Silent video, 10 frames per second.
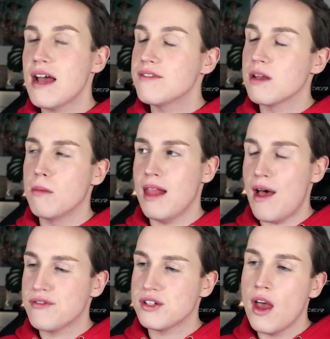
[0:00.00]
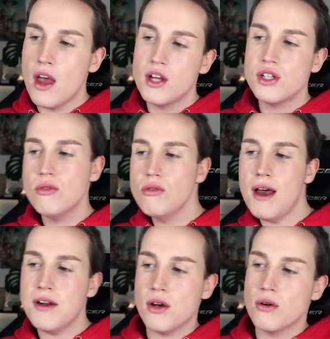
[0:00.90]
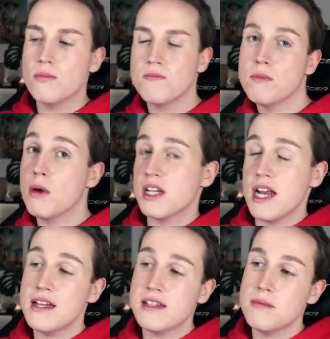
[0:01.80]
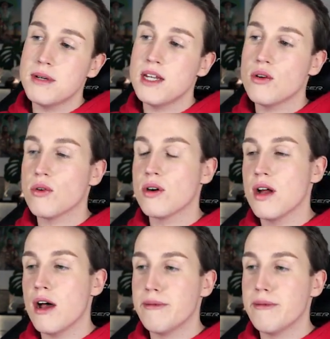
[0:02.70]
have some left to, I don't know, modernize it a bit or